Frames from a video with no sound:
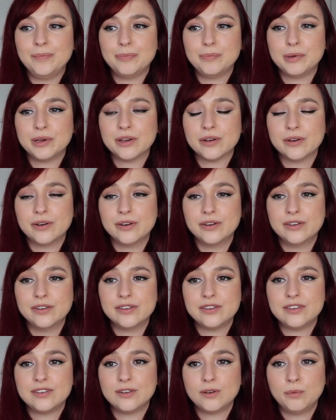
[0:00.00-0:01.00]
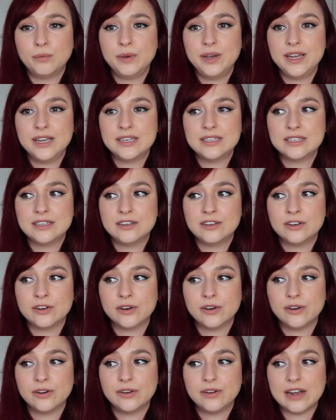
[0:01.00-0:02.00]
because we didn't
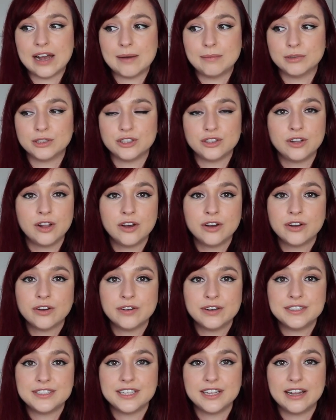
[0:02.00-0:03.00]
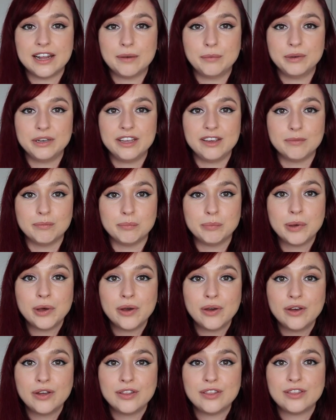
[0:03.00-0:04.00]
know how much longer until I would give
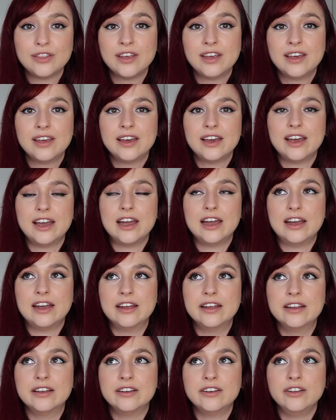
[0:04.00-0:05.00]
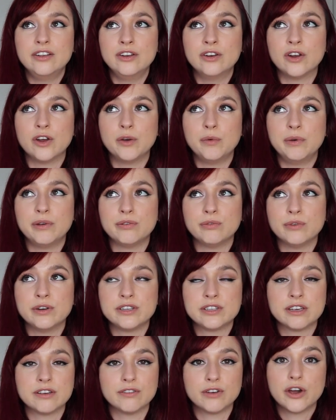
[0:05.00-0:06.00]
birth, and you know, with
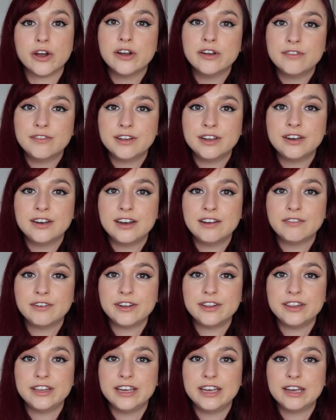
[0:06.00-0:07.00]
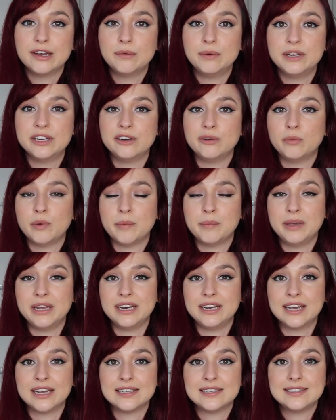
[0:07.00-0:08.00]
risk of COVID and everything, we didn't want me
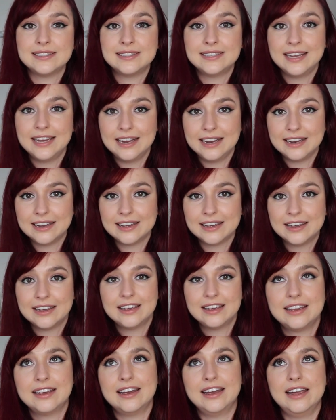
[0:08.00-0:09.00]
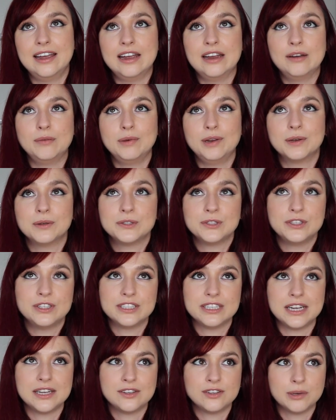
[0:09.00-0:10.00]
to get sick, and we also
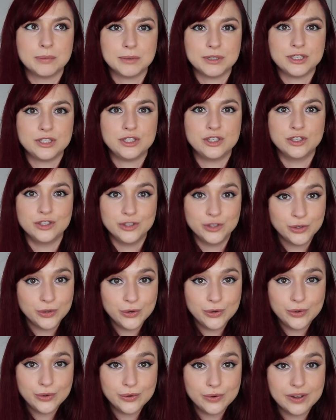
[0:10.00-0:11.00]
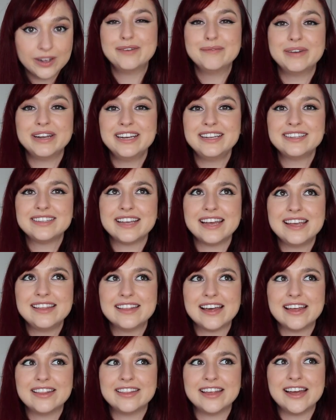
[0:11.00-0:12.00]
just had so much to do. But in saying
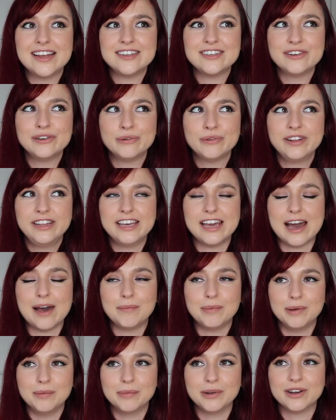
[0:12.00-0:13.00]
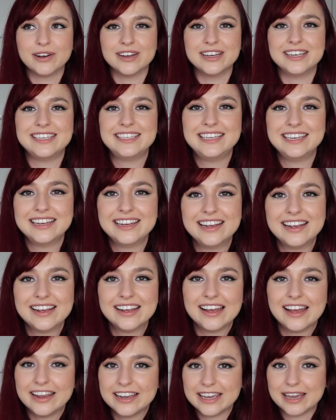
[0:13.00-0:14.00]
that, that didn't really happen because
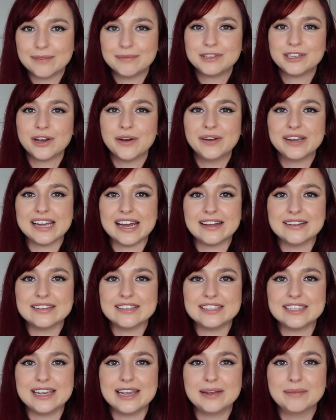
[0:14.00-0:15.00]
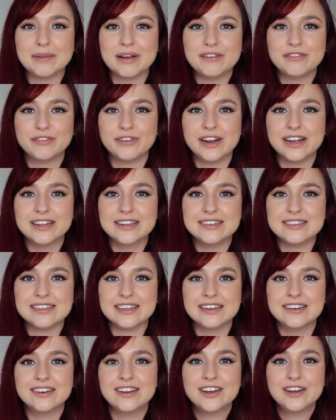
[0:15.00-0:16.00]
I kept going out and seeing my friends
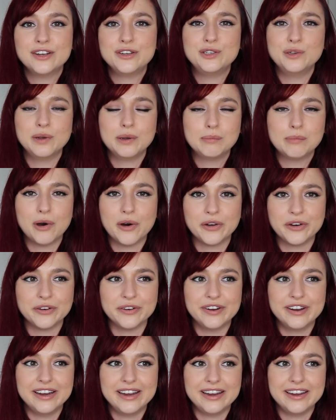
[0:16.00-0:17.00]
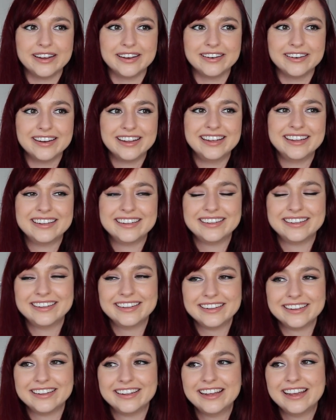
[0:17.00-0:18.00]
and doing pottery, and
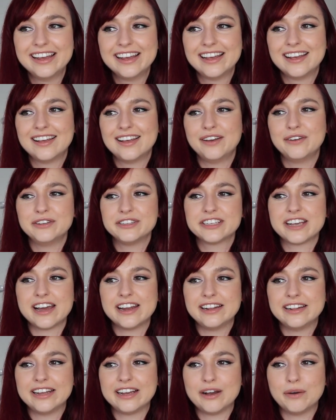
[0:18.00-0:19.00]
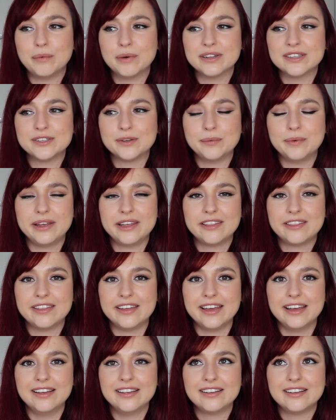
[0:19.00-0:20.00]
it was kind of like a once a week
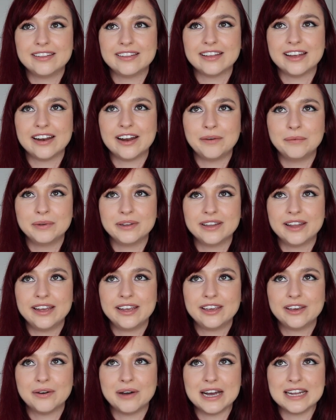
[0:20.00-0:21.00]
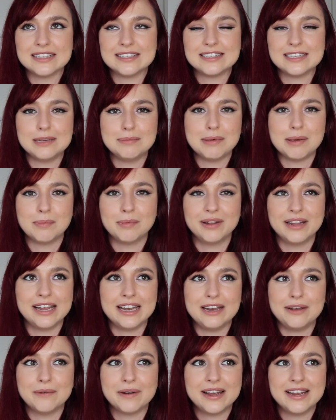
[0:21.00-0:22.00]
thing that I would like go out and see people
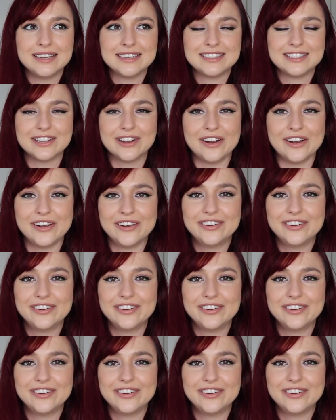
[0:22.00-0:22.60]
anyway, so